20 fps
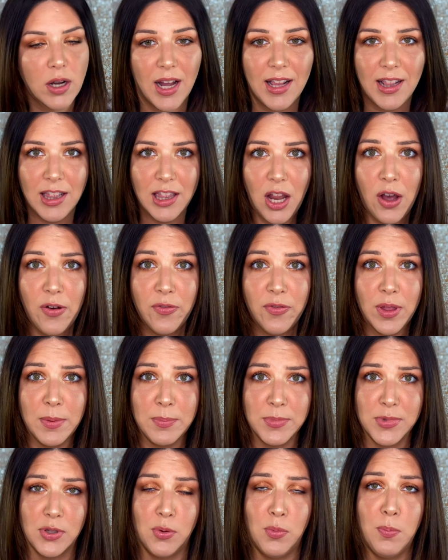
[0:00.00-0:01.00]
love
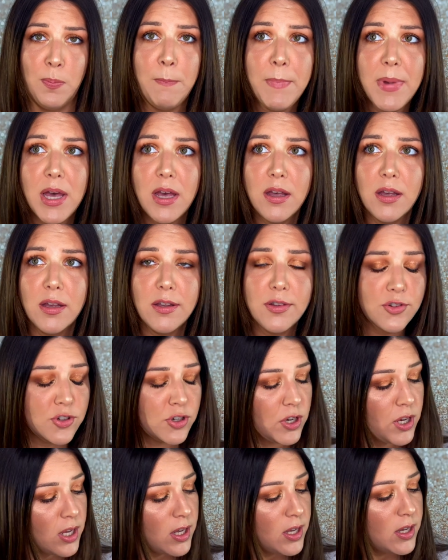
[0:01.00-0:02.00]
them so much.
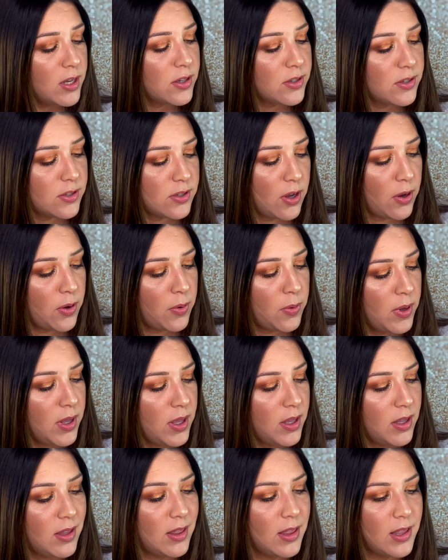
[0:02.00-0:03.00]
So
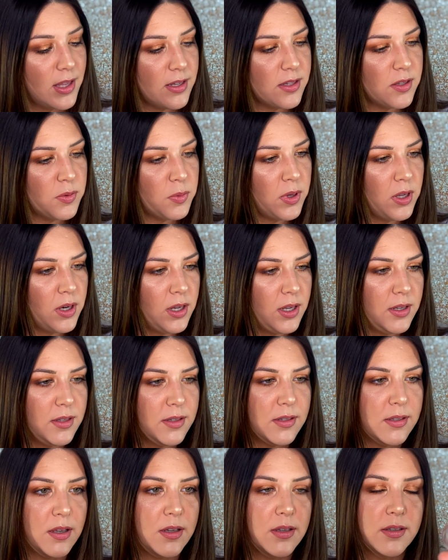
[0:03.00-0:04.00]
this one
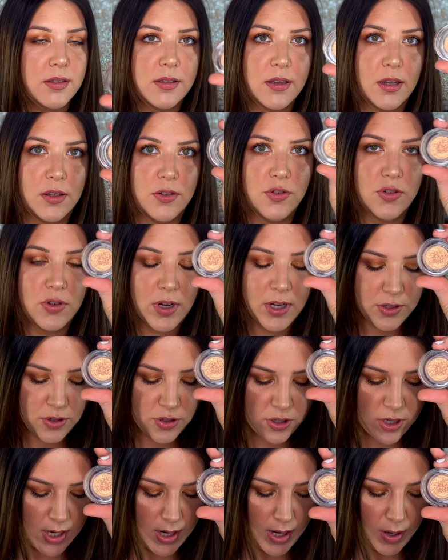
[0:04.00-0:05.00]
is Sun
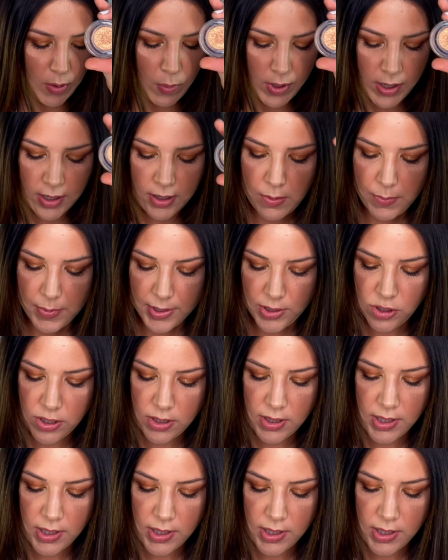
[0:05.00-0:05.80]
Drenched, and I wanted to mention